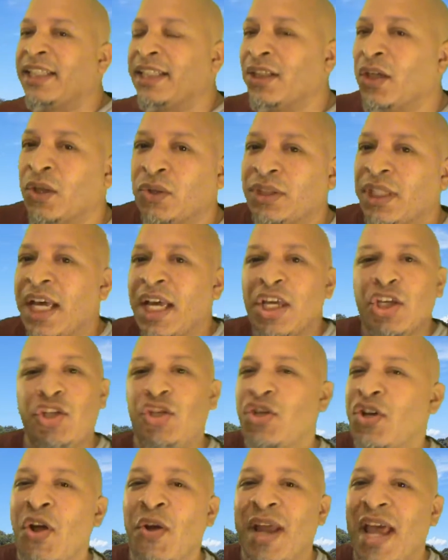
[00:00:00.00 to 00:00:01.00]
thing goes,
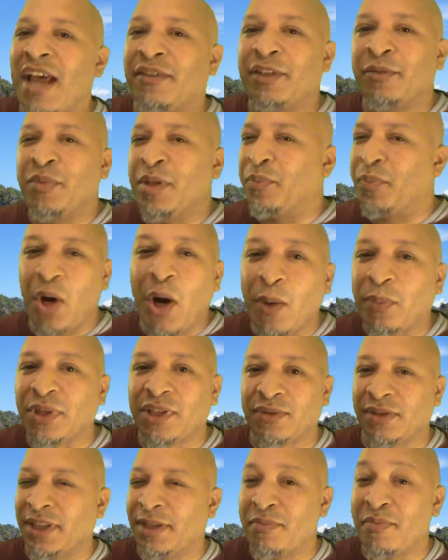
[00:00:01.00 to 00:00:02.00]
you don't have to be
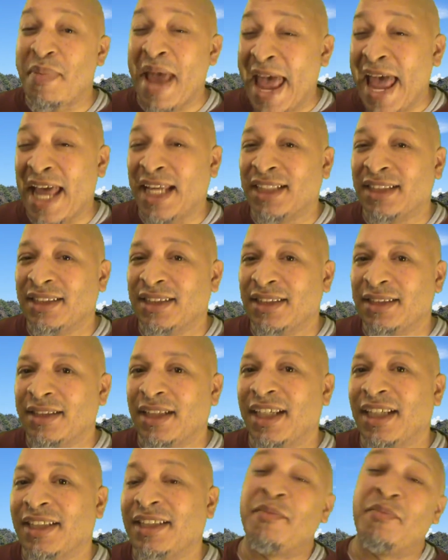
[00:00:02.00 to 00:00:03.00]
purposefully bad
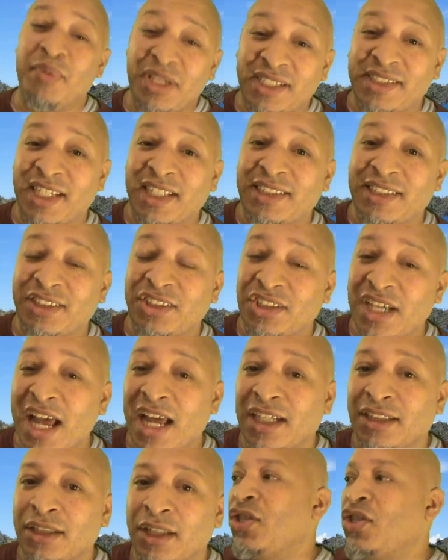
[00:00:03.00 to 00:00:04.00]
to be Satan's
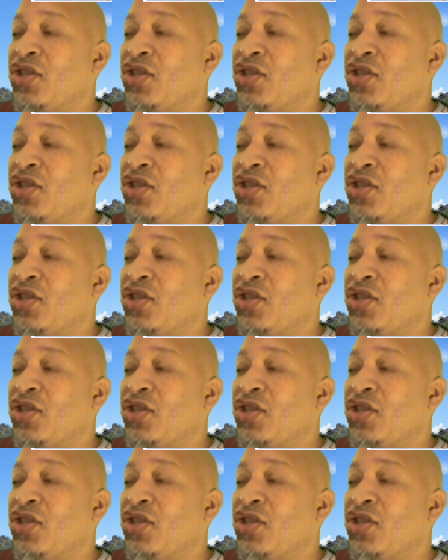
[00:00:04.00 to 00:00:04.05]
child.